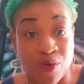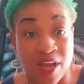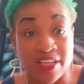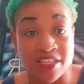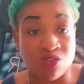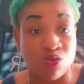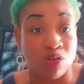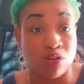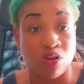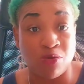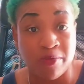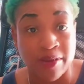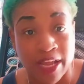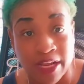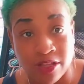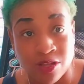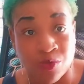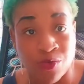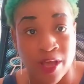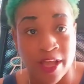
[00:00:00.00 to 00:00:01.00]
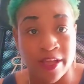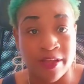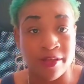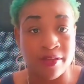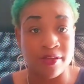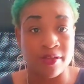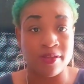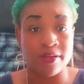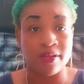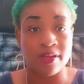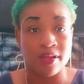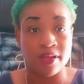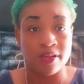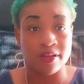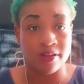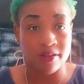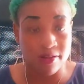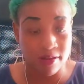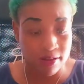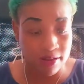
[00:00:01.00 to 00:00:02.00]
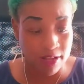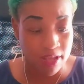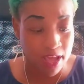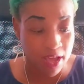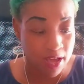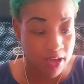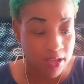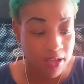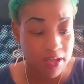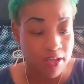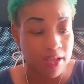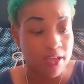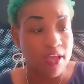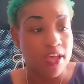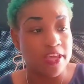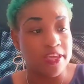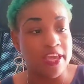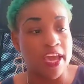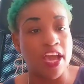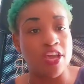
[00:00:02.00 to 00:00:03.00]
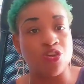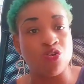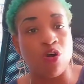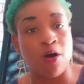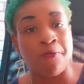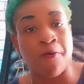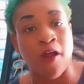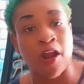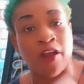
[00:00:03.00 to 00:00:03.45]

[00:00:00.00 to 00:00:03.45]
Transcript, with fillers: way, to illuminate the way. Yeah. Yeah, you are